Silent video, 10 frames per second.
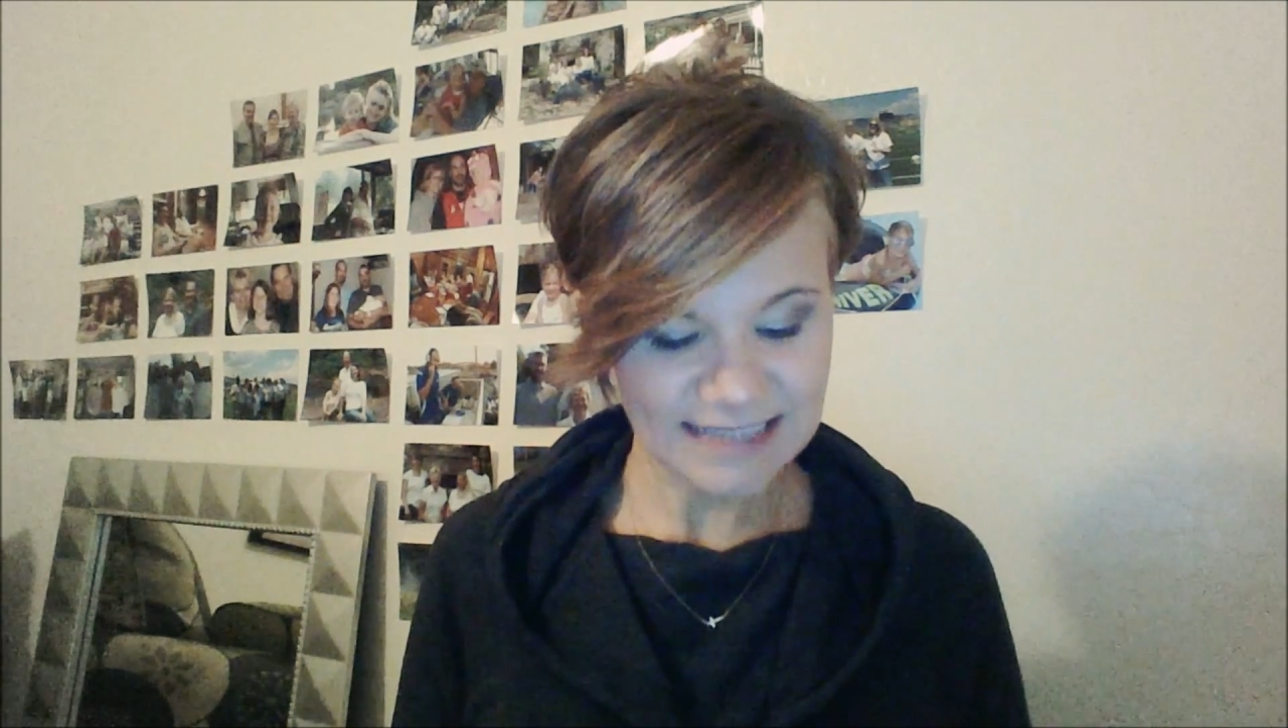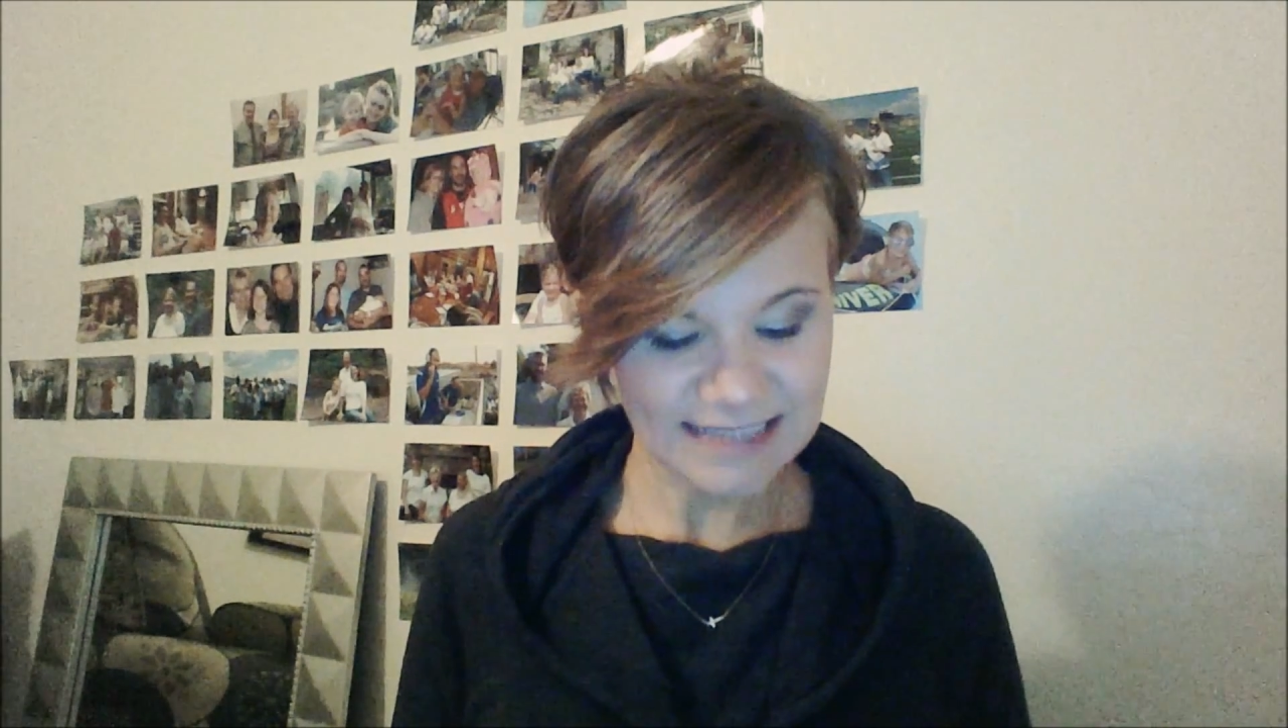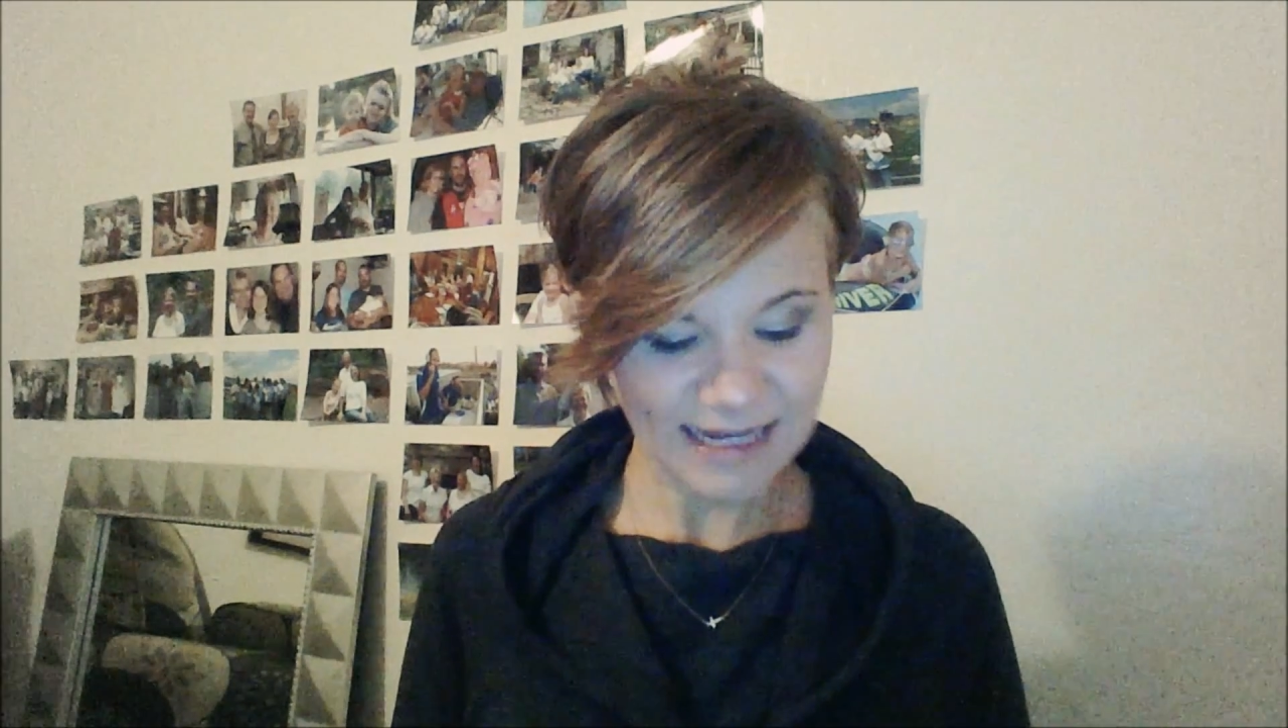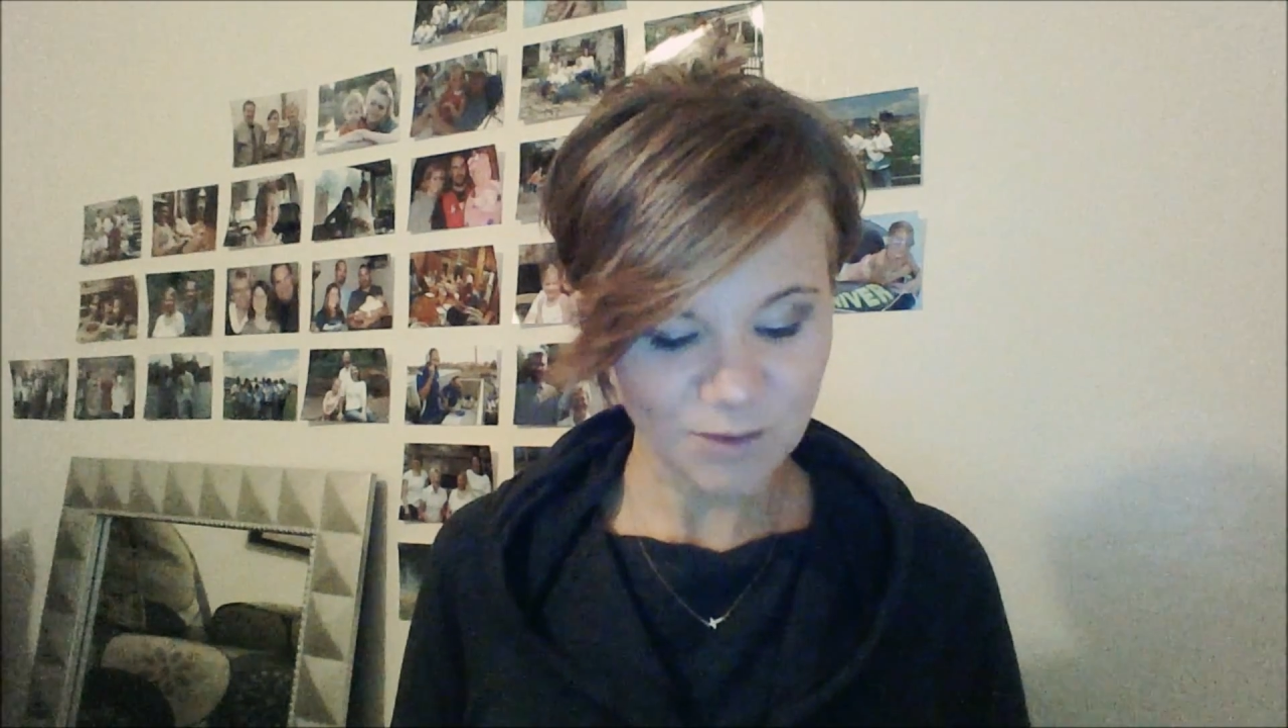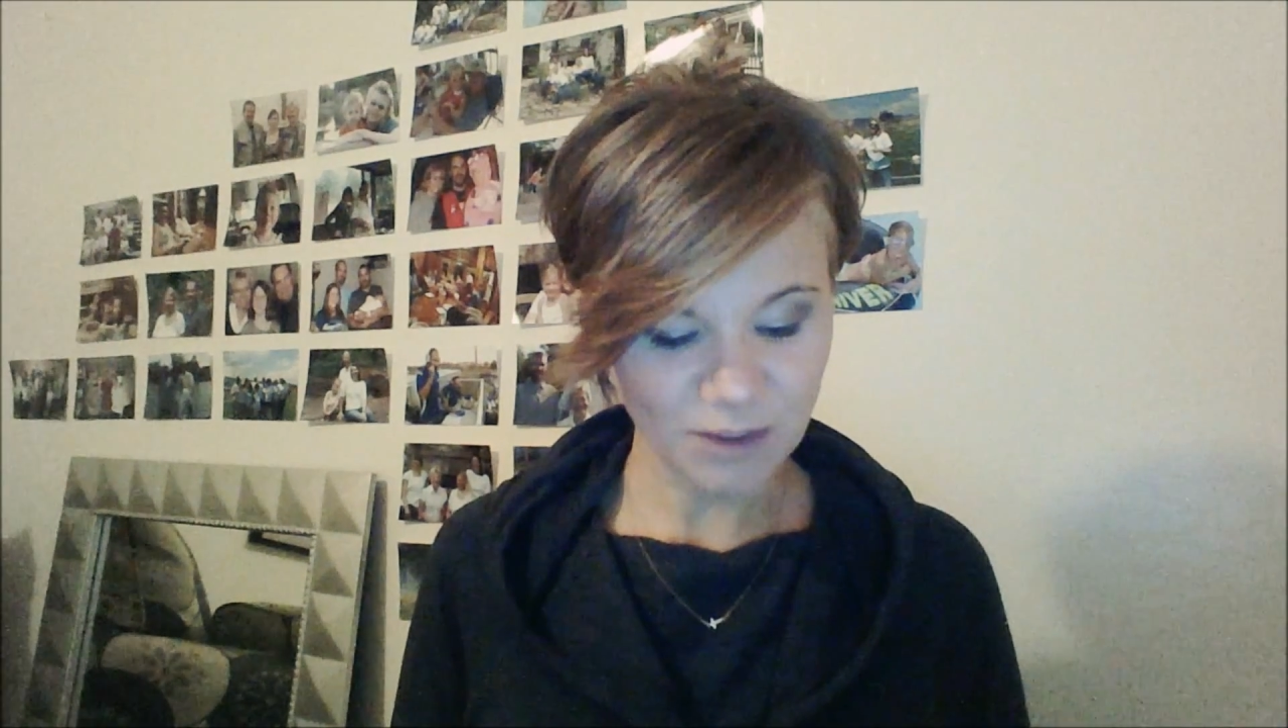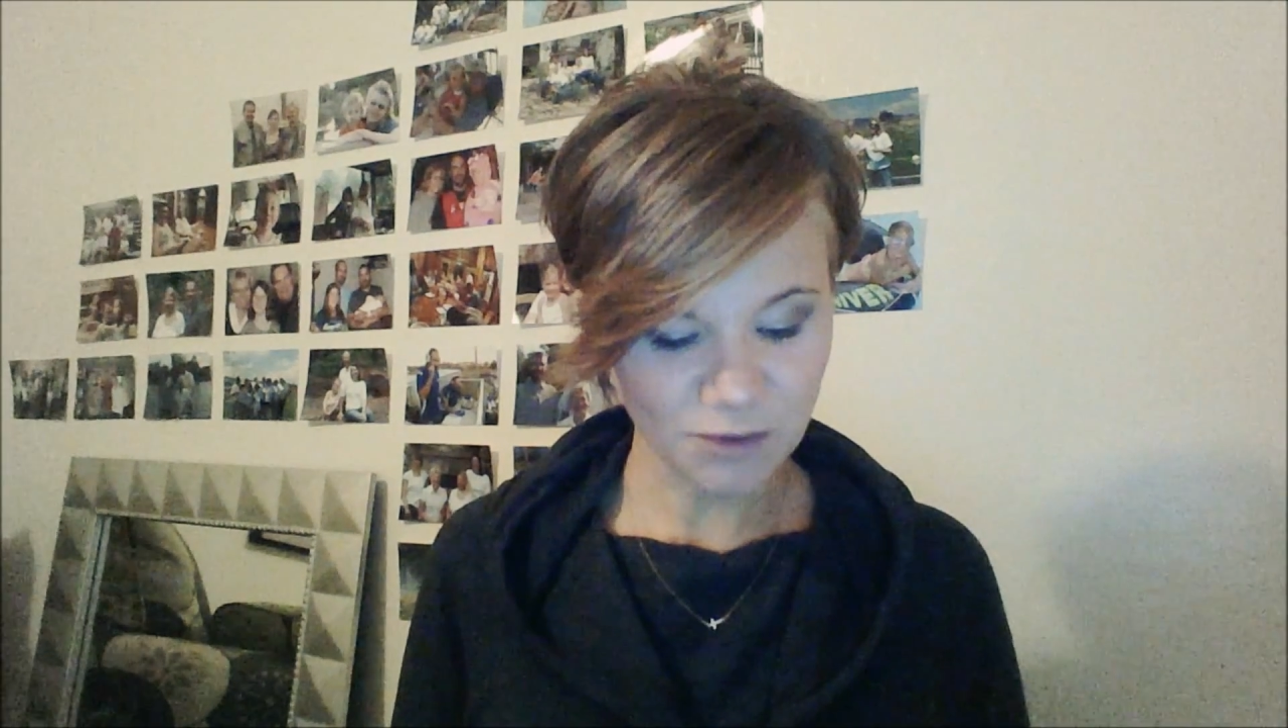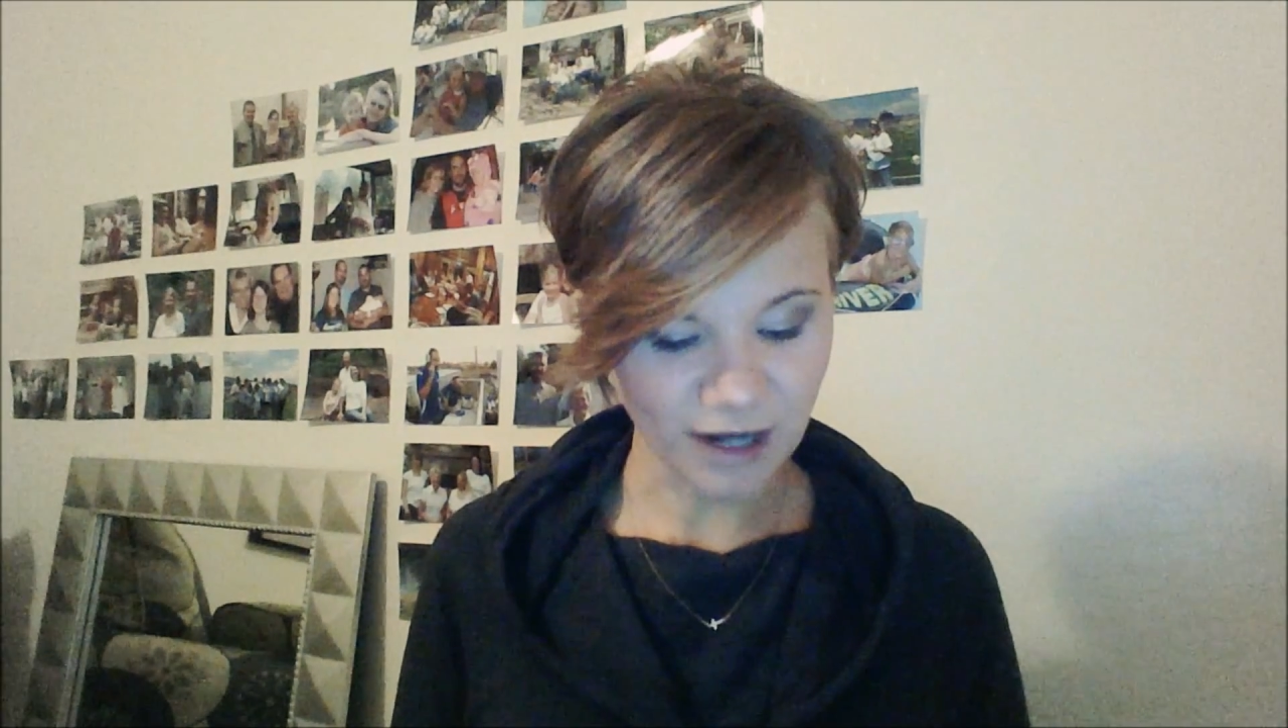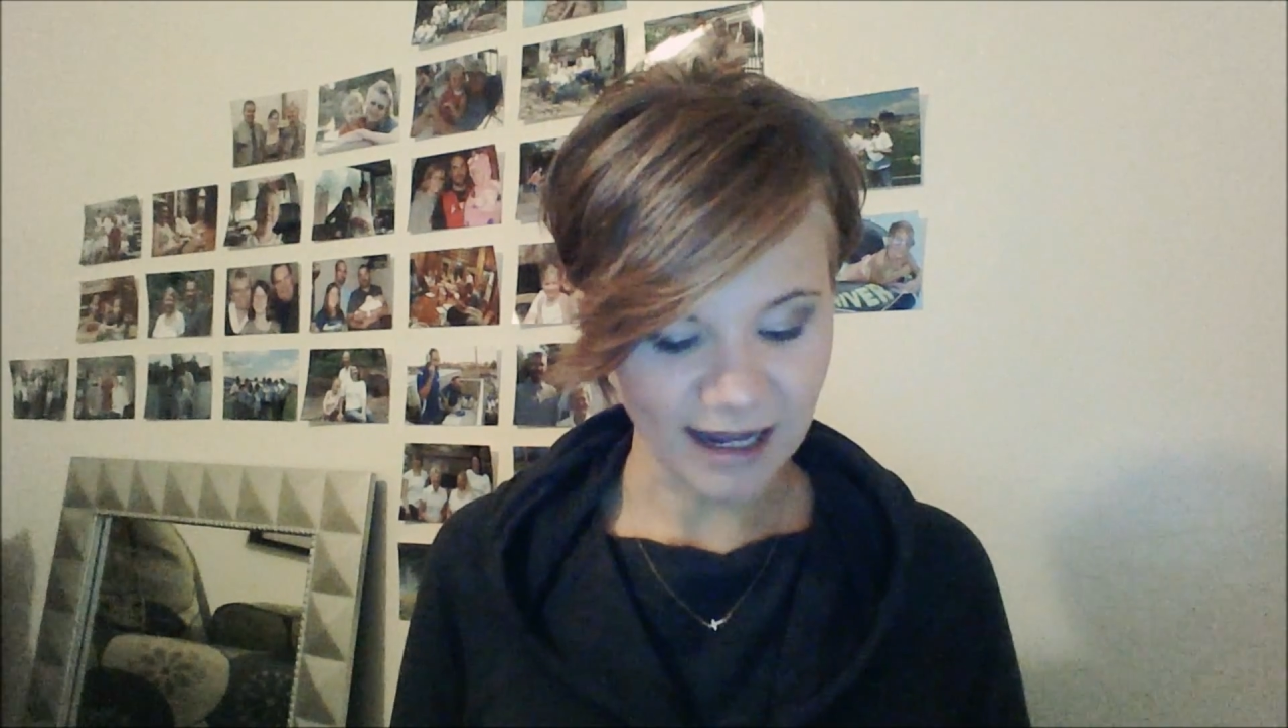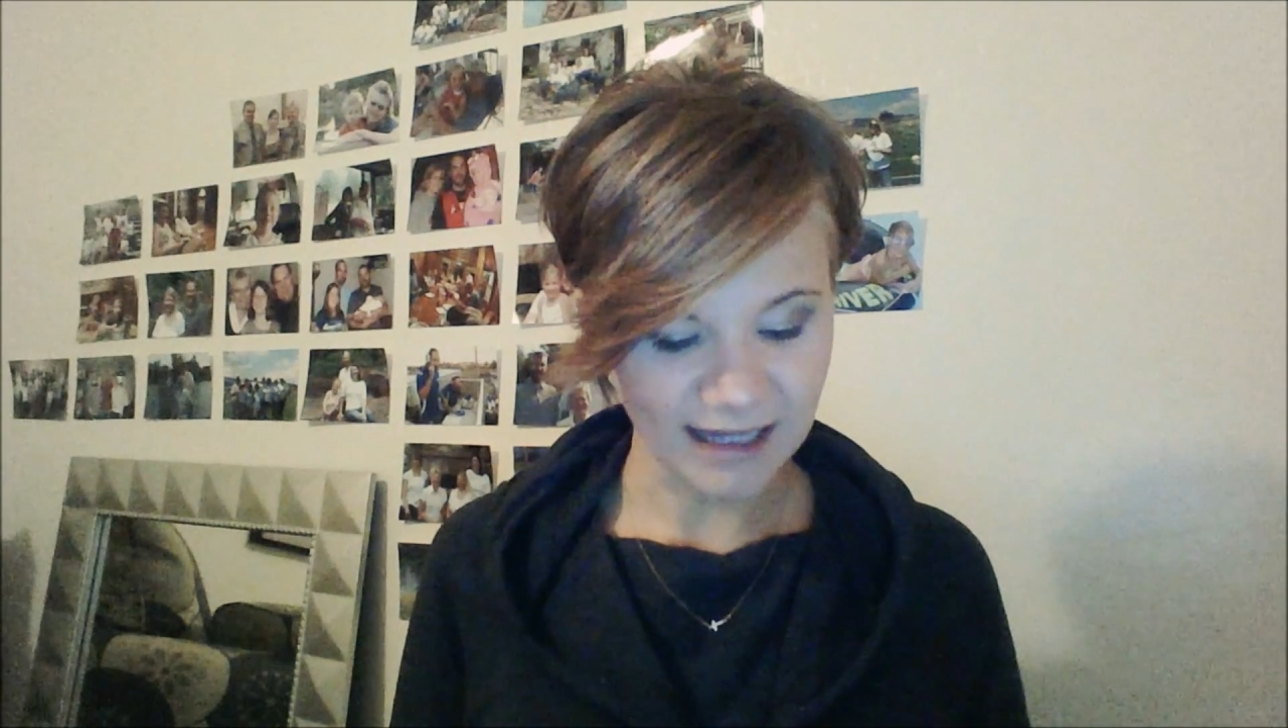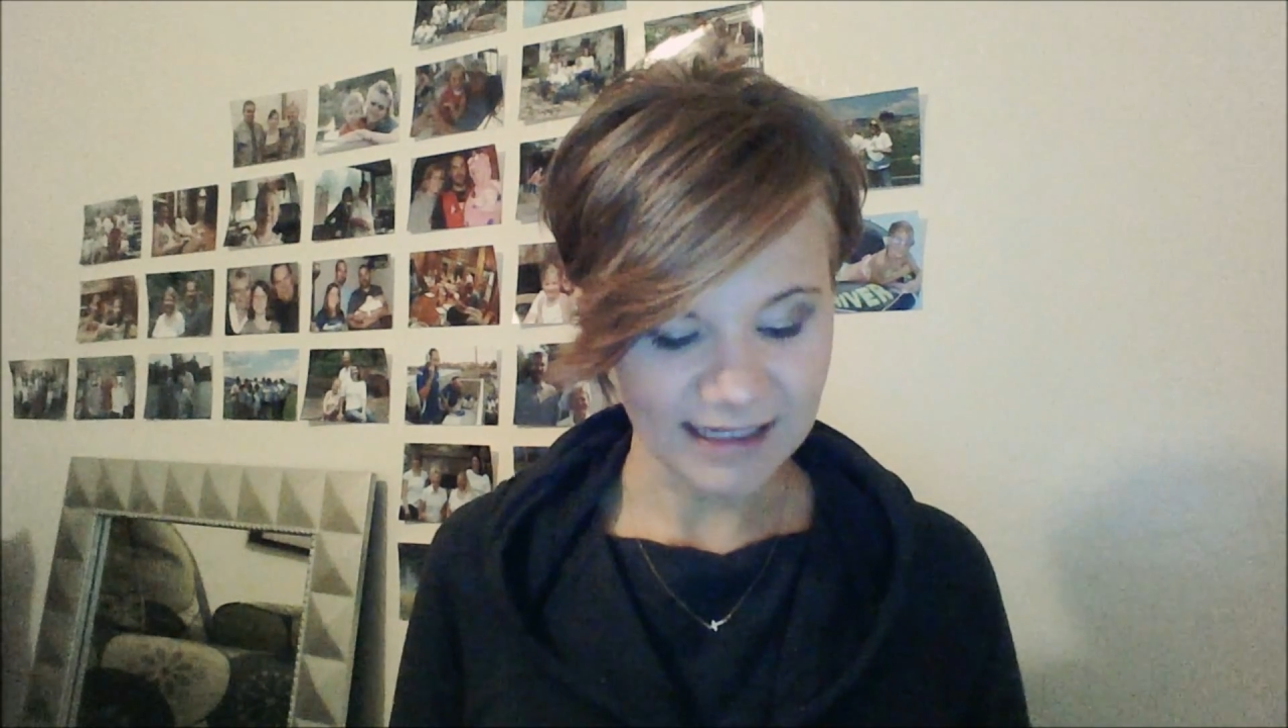name we
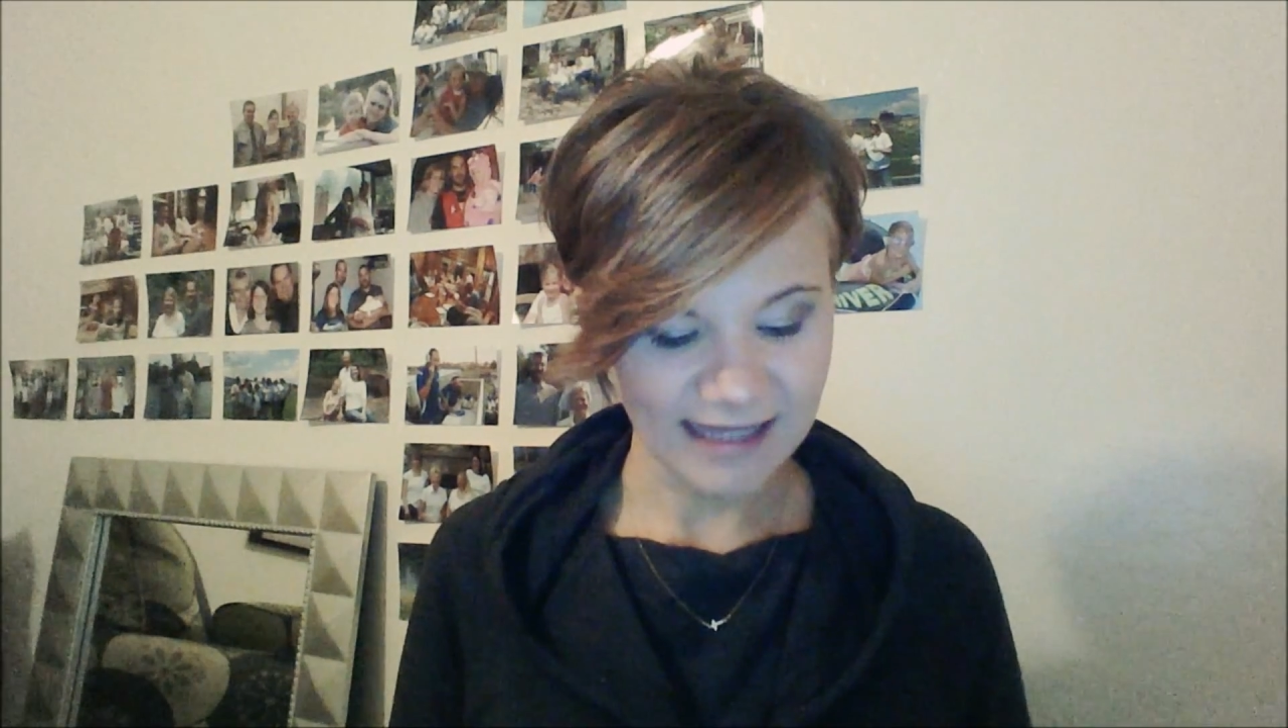pray.